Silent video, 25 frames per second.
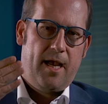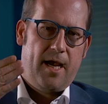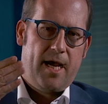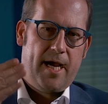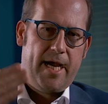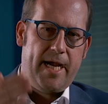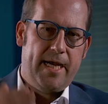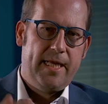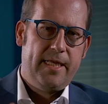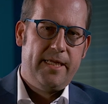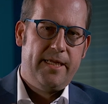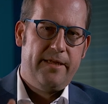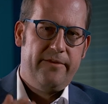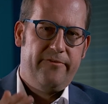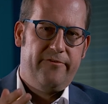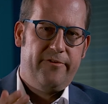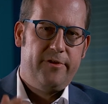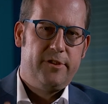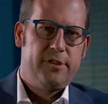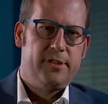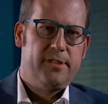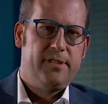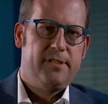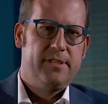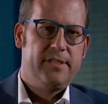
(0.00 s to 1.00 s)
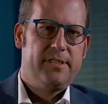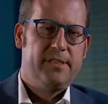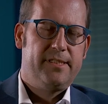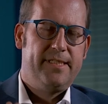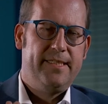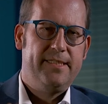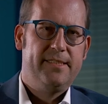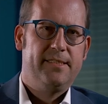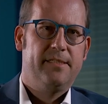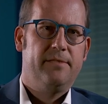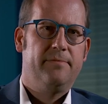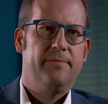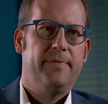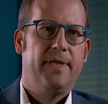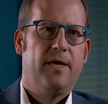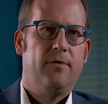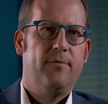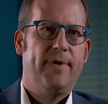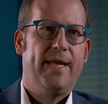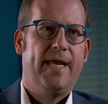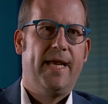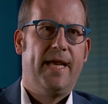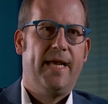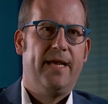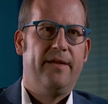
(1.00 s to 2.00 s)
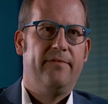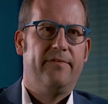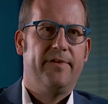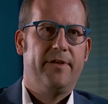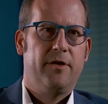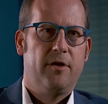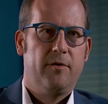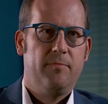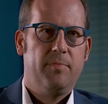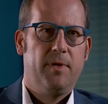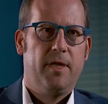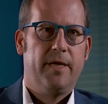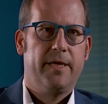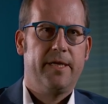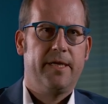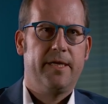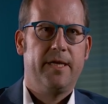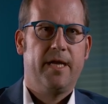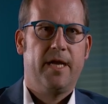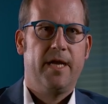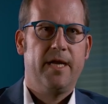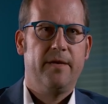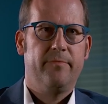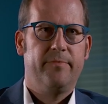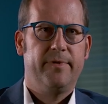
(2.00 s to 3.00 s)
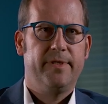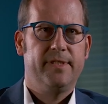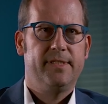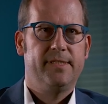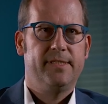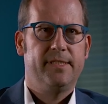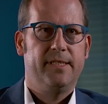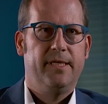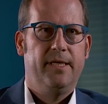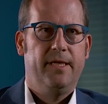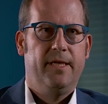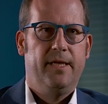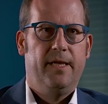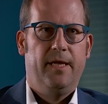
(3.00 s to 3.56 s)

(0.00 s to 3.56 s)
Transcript: highly efficient system that we have in our plug-in hybrids,